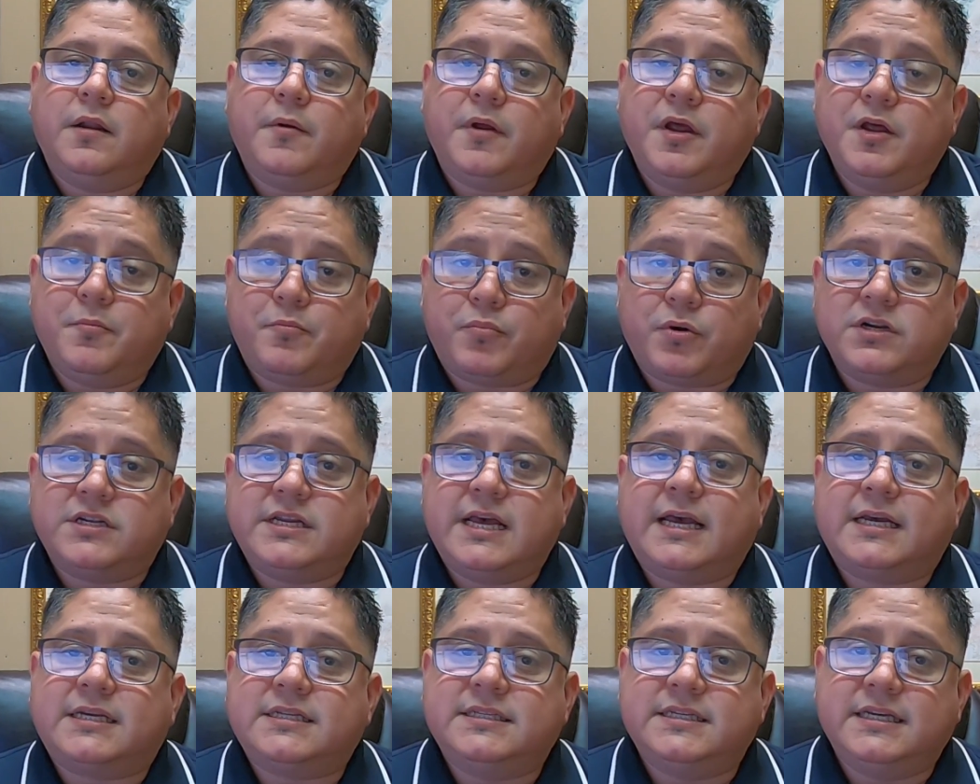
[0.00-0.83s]
It
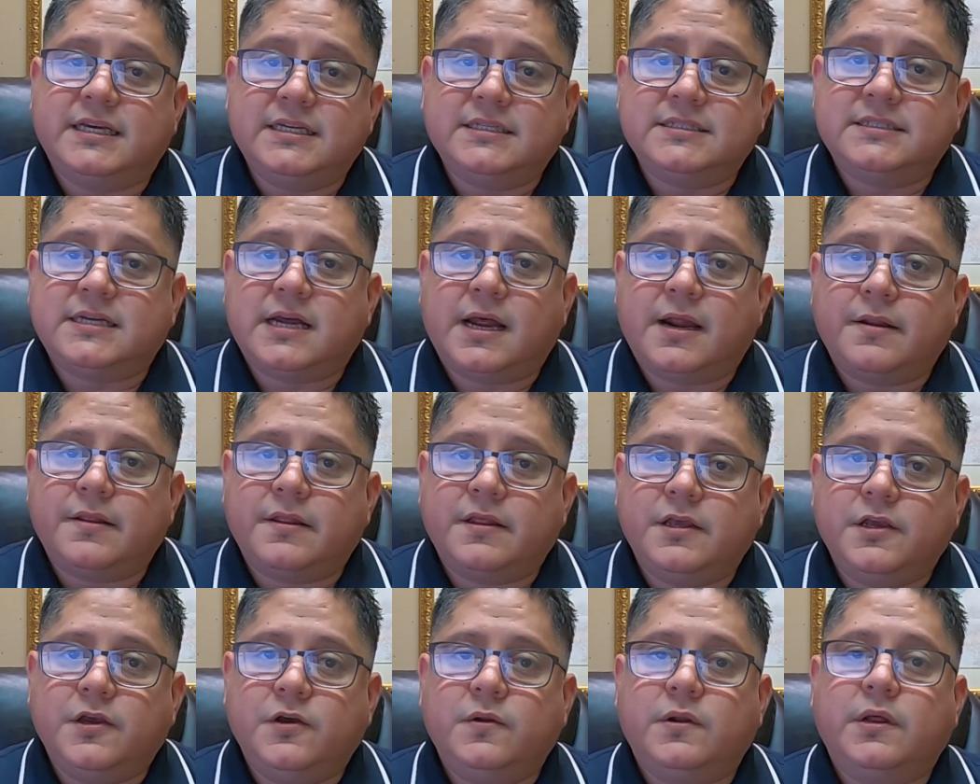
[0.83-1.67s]
protects the inside of
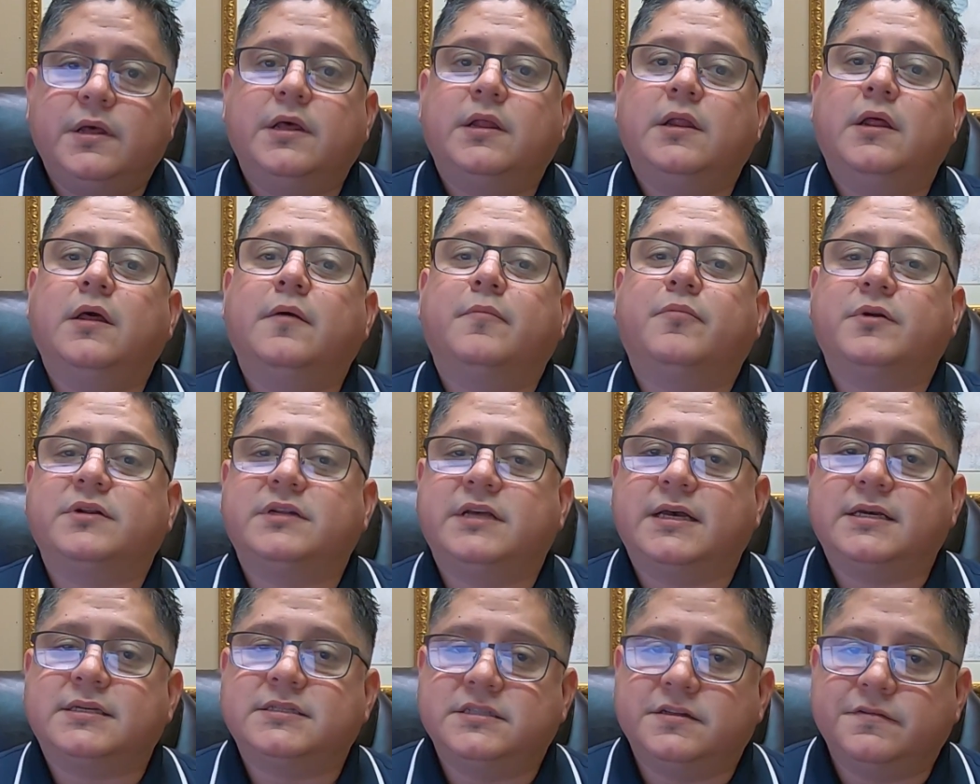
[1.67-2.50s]
the unit. It
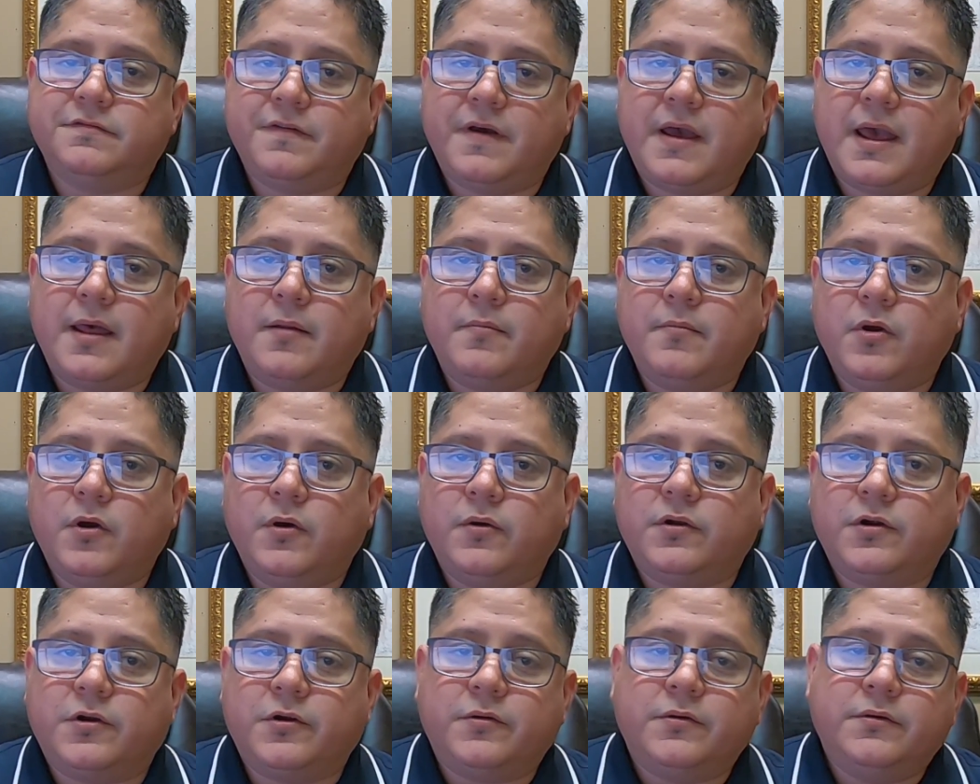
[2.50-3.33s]
protects the fan
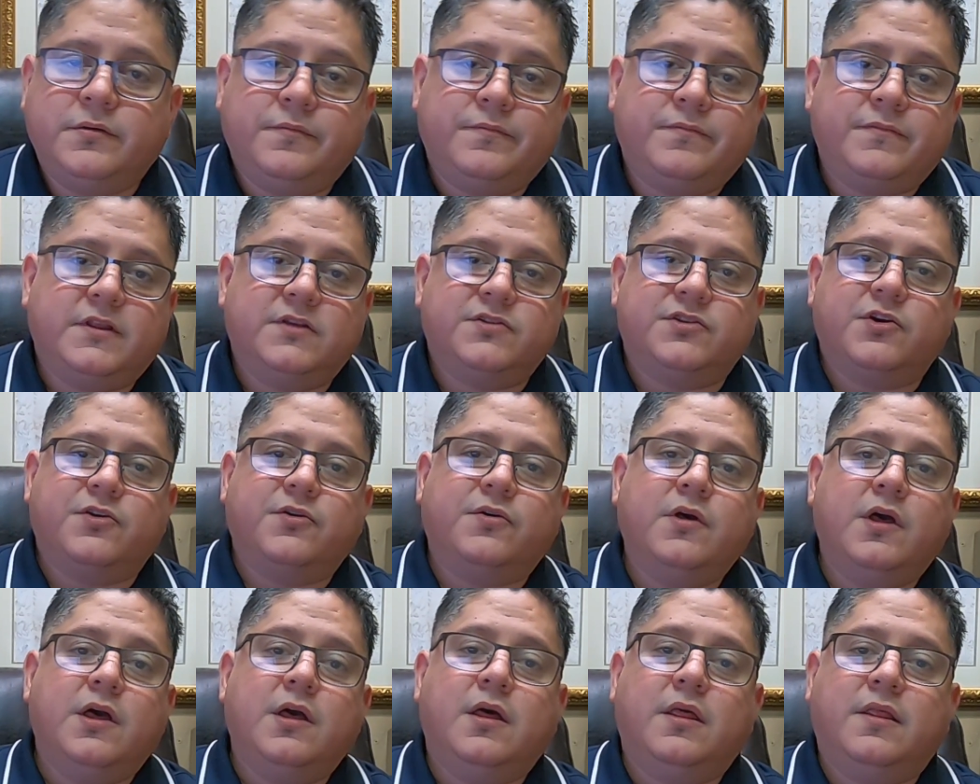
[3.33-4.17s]
motor.
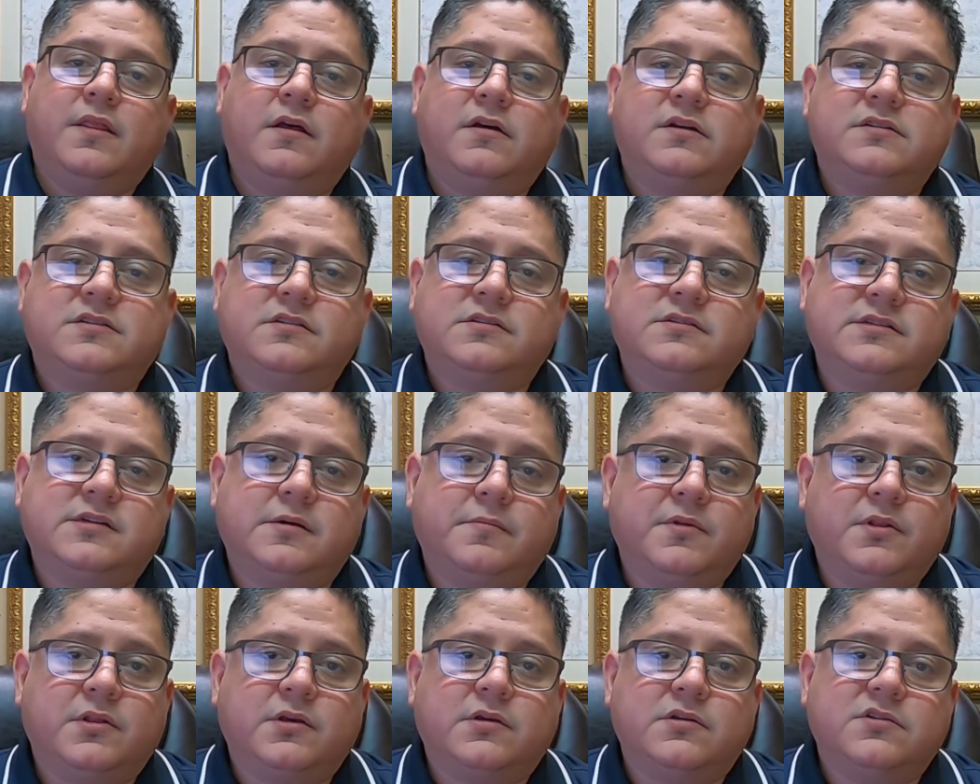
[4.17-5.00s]
So that's
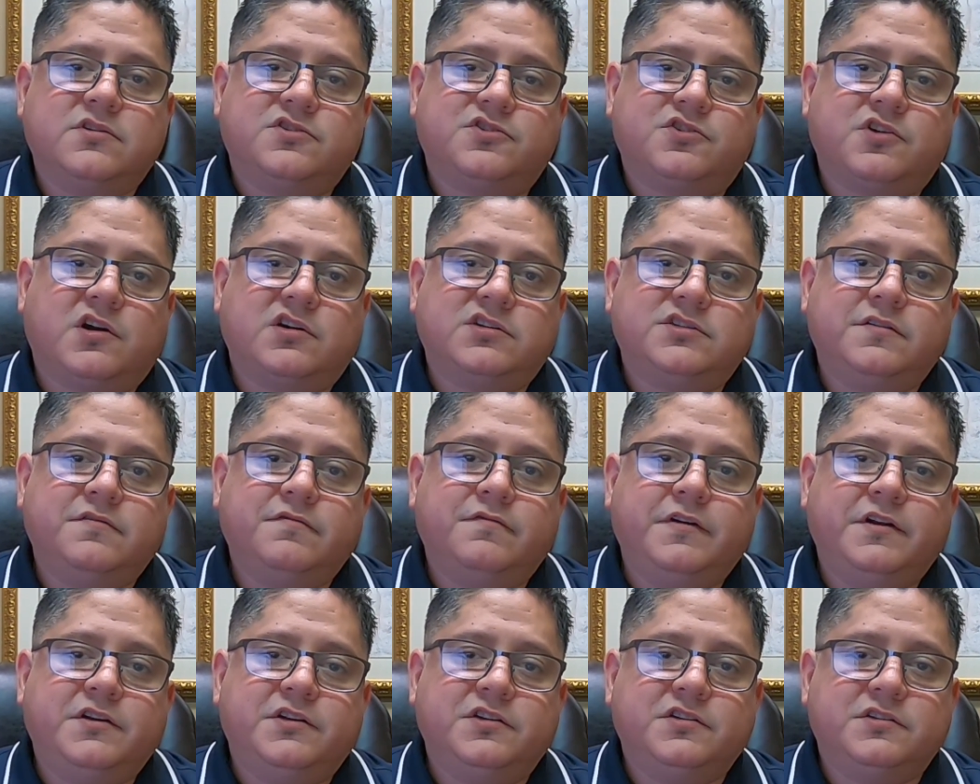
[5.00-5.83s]
some of the
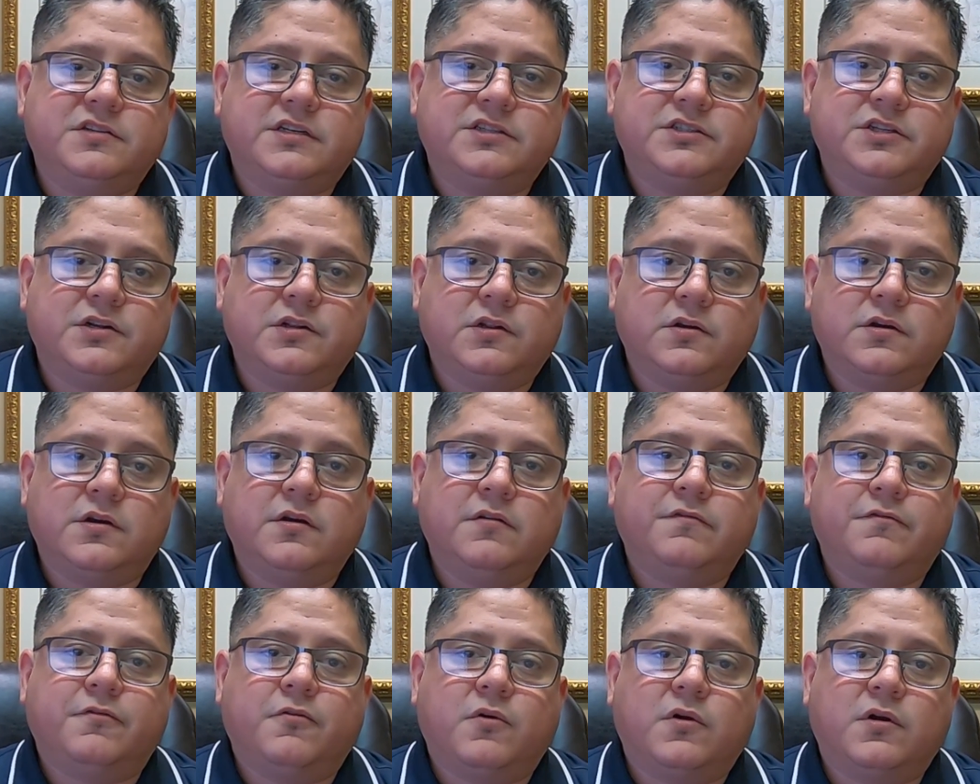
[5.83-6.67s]
construction features that you're
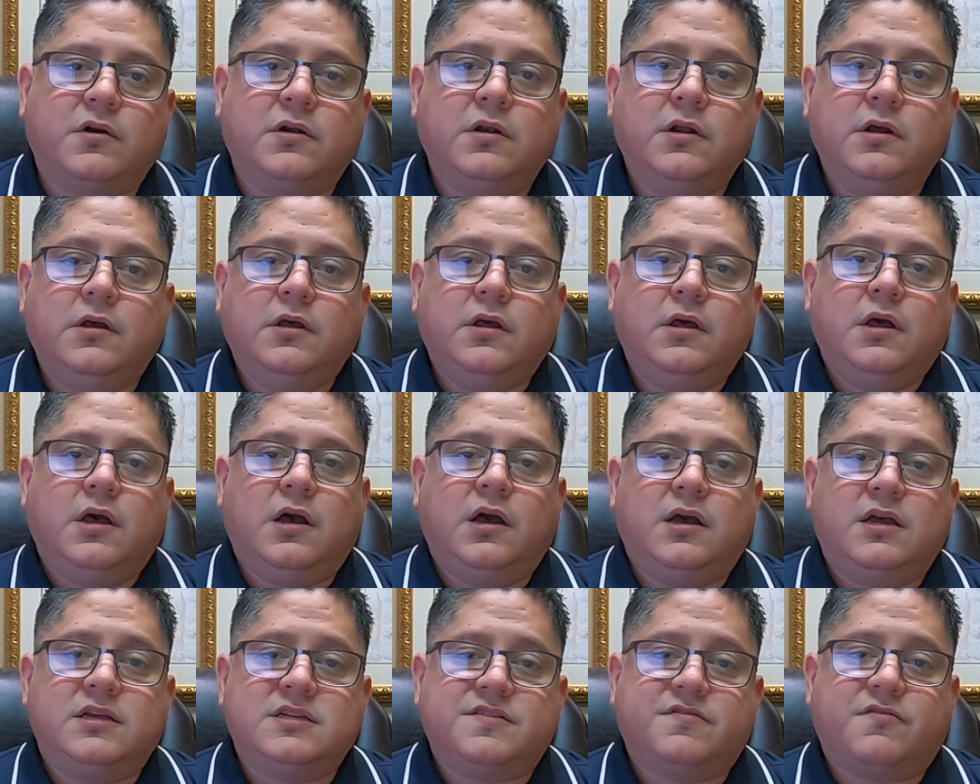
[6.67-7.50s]
looking for
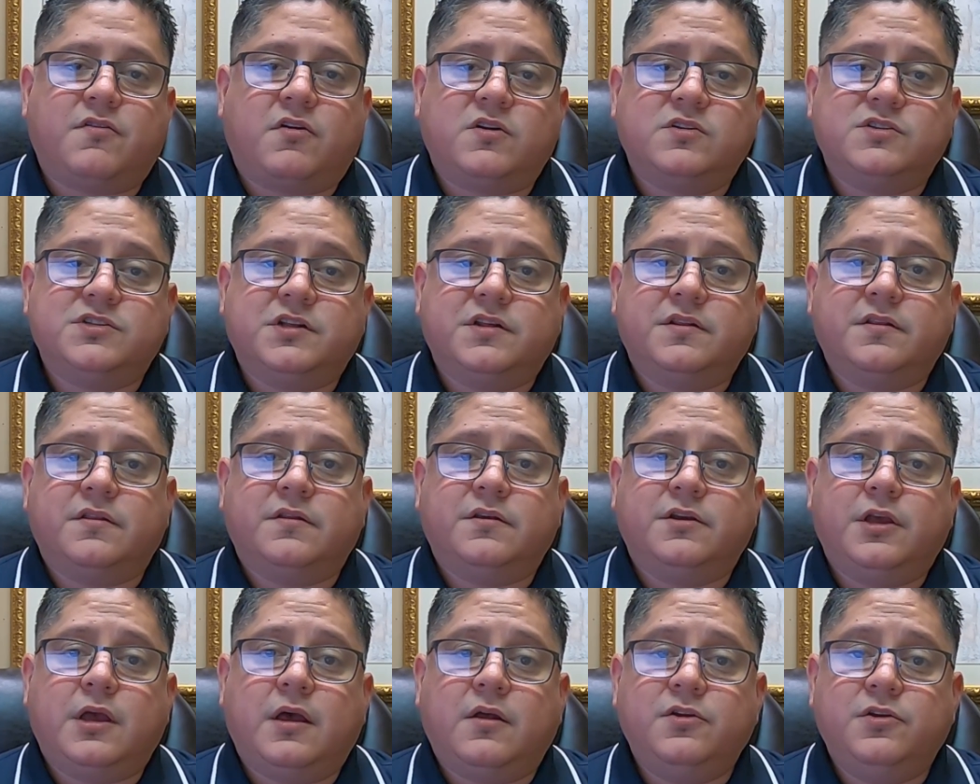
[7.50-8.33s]
as far as
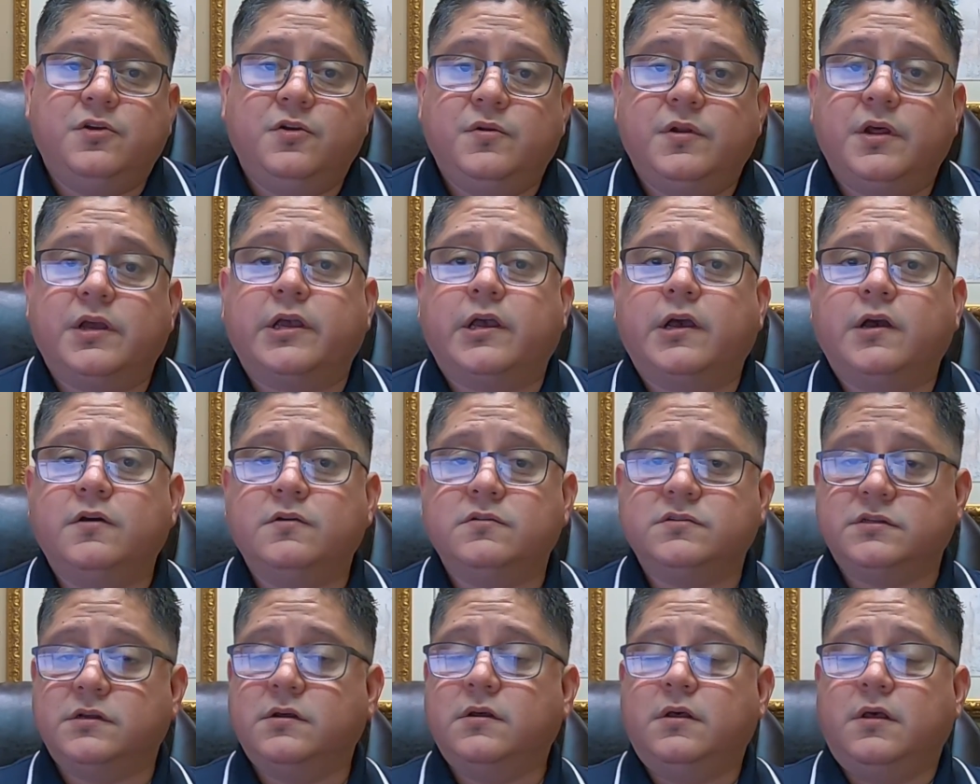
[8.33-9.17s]
the unit goes.